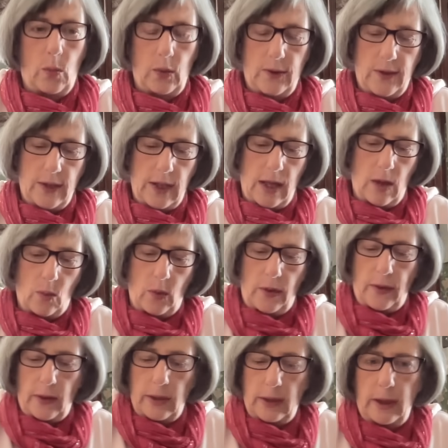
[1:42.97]
we'll start
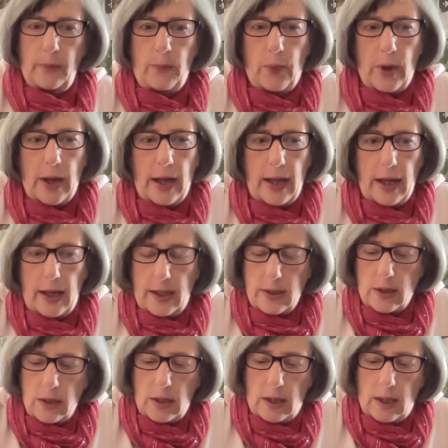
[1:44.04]
with Libra
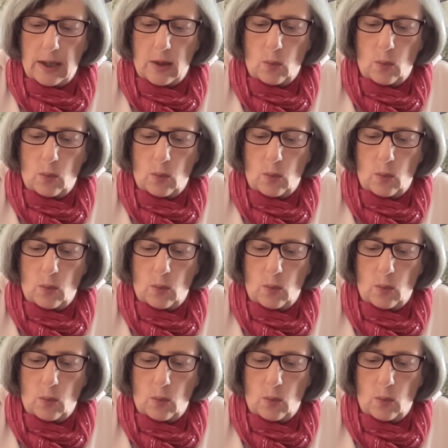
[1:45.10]
at uh,